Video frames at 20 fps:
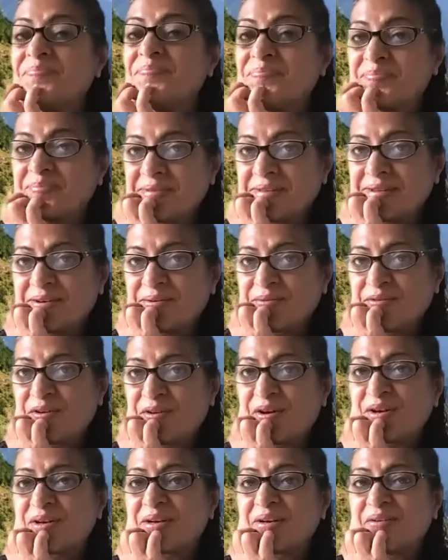Yeah.
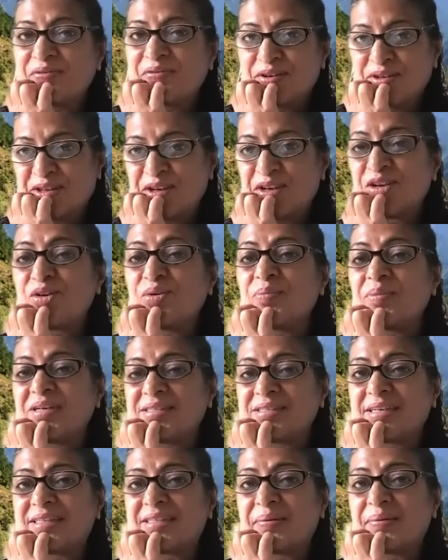For, yeah, for the humans
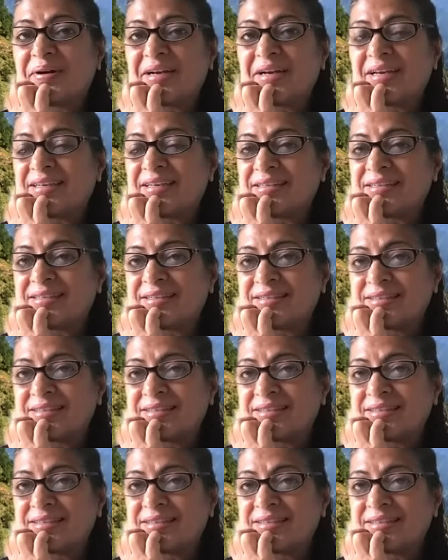and the monkeys.